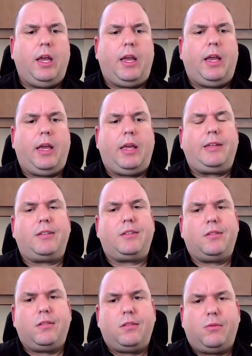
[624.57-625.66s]
and
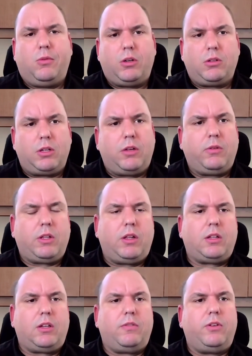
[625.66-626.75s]
when you're dealing with
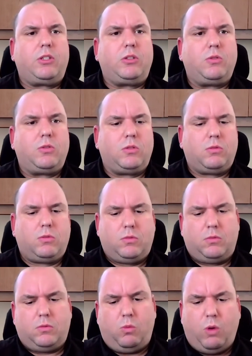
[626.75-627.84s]
elected officials,
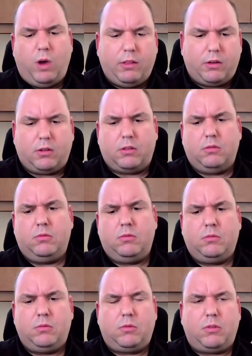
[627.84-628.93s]
whether
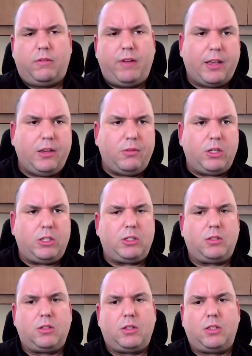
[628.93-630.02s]

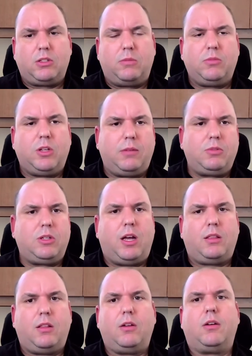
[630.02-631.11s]
evacuation is sometimes
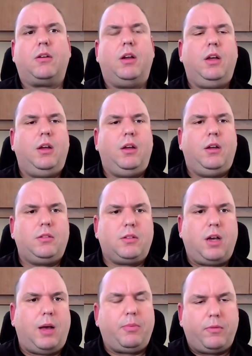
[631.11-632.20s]
not their
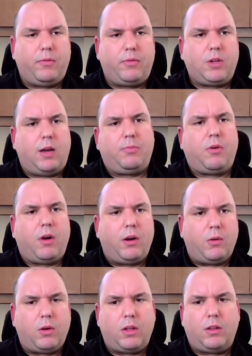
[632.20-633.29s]
top of top
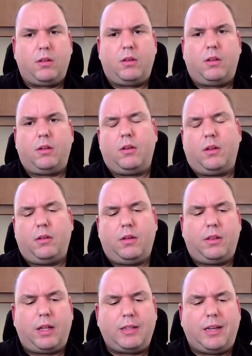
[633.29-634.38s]
priority and
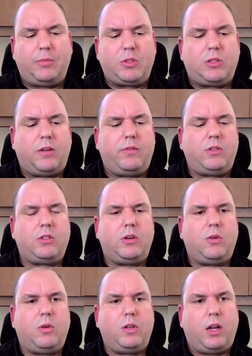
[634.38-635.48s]
and, that type of stuff. And
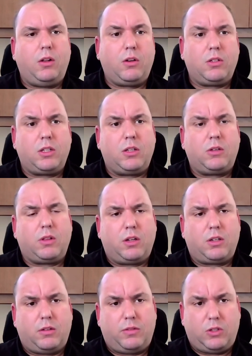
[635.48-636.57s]
so not only you're dealing with
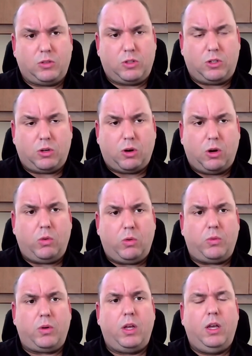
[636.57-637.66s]
elected officials in your
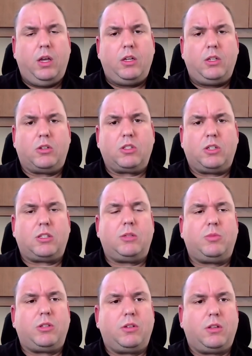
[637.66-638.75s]
own jurisdiction,
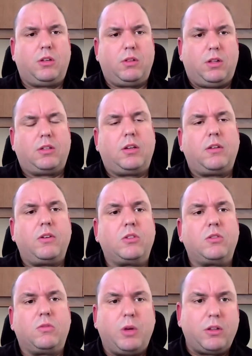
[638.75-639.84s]
but you're dealing with elected
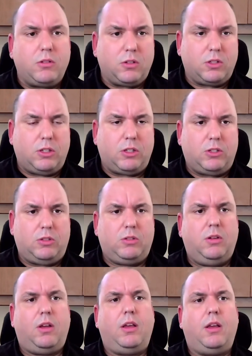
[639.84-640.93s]
officials from other jurisdictions.
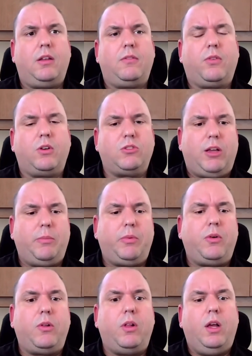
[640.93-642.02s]
And for
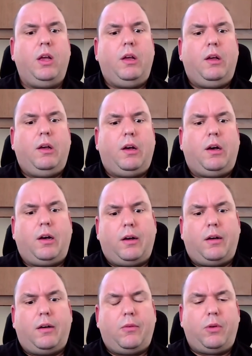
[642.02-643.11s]
example,
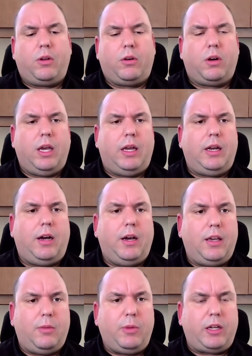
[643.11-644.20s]
uh, with Hurricane
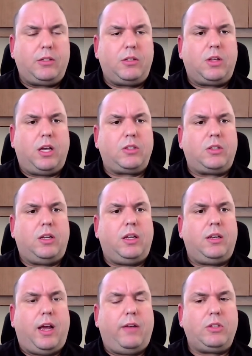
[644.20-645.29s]
Ike back in 2008,
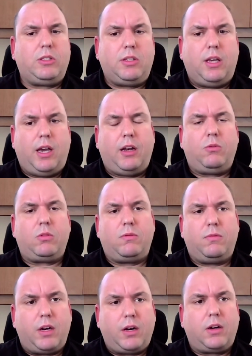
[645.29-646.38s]
Galveston County was
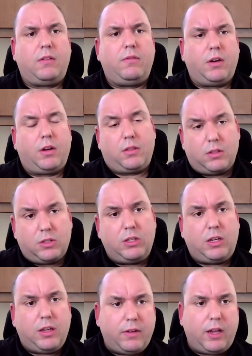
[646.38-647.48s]
very, very, the
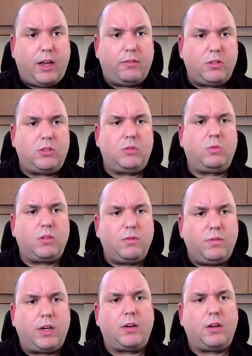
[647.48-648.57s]
city of Galveston was
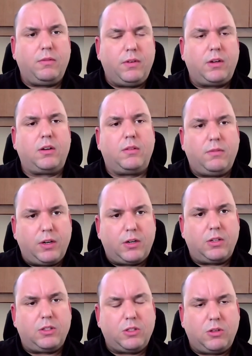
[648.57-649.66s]
very, very,
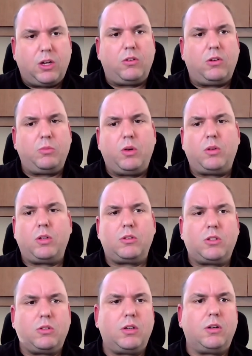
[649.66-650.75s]
very slow in pulling the
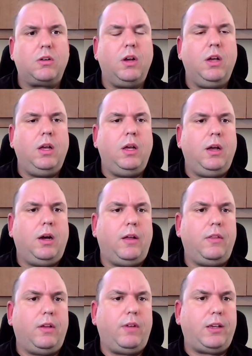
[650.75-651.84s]
trigger on
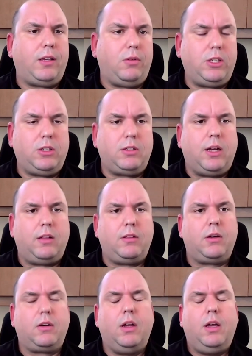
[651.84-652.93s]
the evacuation down
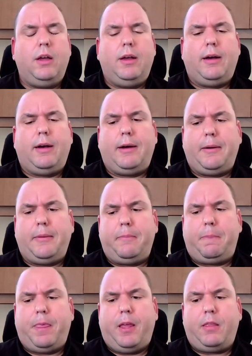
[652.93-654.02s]
there.
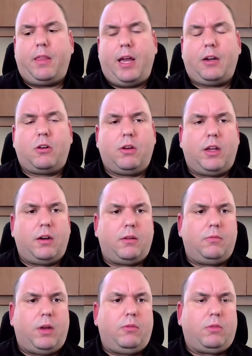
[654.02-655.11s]
Um, and that created
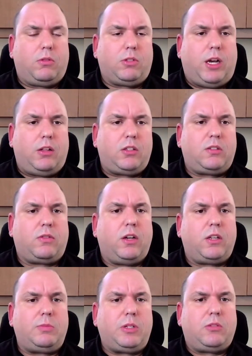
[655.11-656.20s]
a, a real challenge for
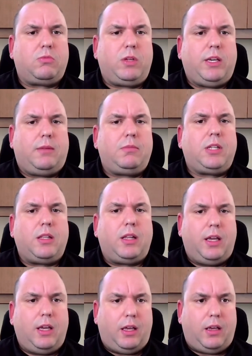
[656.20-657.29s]
us because we kept
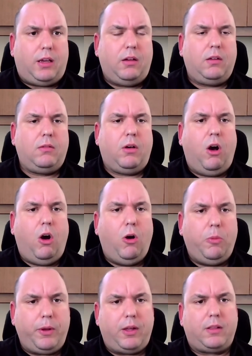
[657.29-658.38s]
delaying,
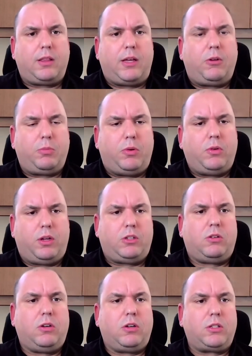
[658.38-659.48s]
hoping that they would pull that
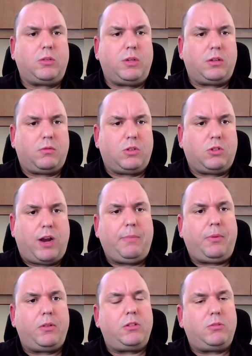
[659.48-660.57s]
trigger so we didn't
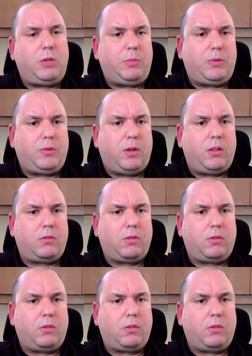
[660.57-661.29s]
trap all these people on